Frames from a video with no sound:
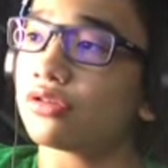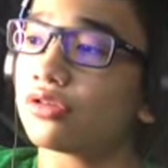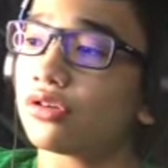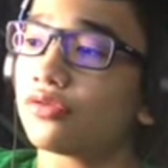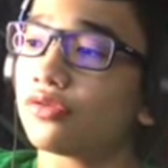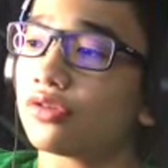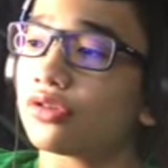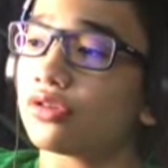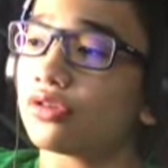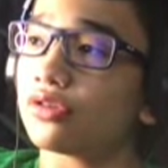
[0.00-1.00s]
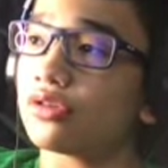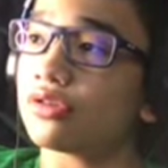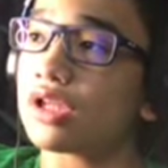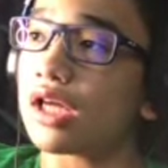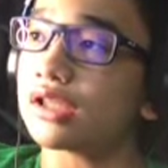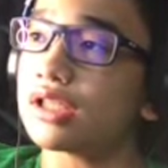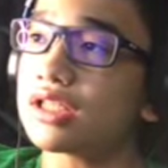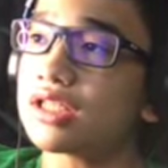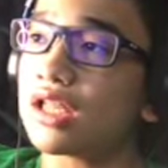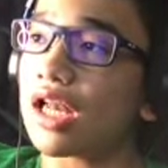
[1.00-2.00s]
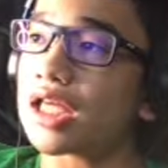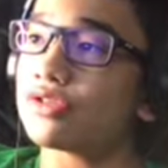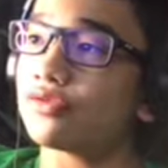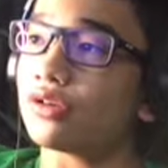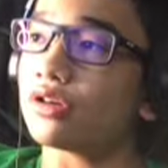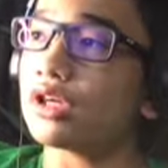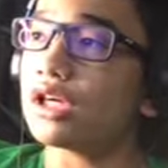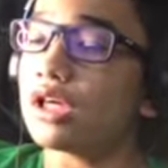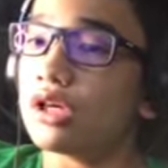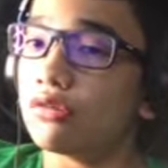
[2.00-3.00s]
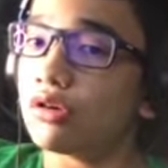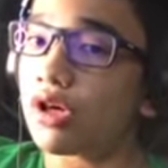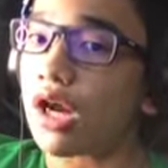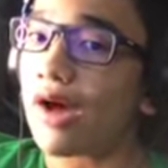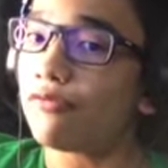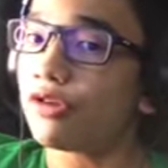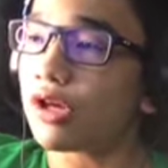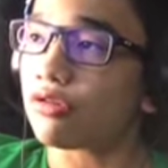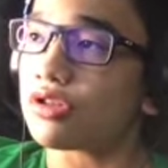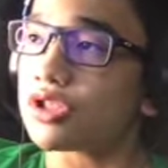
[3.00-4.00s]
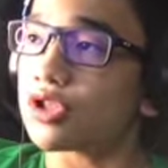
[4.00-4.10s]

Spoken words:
This is the last floor. We are halfway across the